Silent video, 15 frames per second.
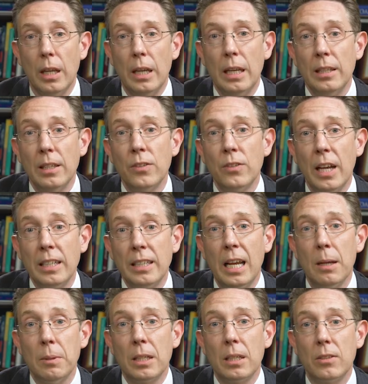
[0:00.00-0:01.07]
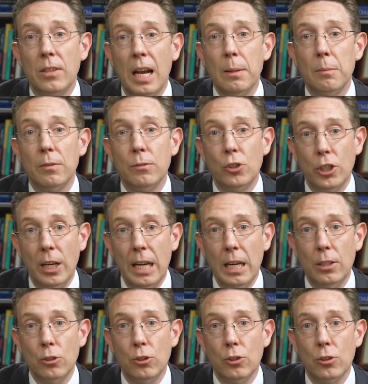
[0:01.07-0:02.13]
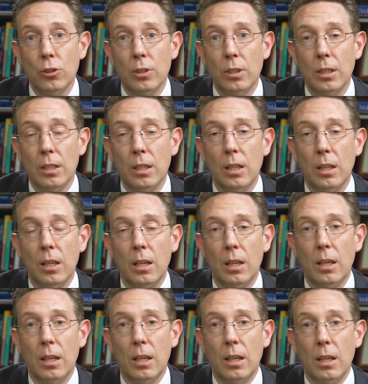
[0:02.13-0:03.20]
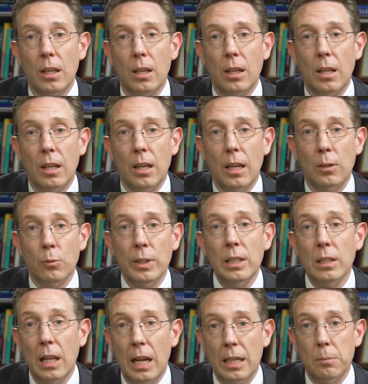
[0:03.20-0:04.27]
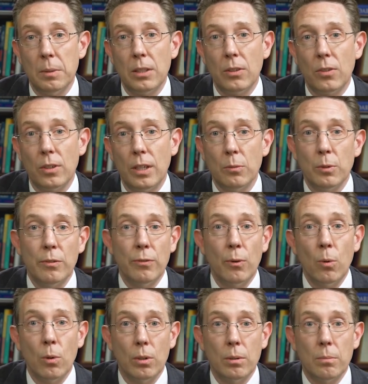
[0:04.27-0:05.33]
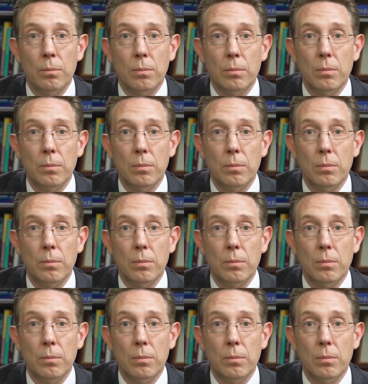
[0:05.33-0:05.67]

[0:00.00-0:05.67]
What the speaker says: In this dynamic time of change and realignment and reform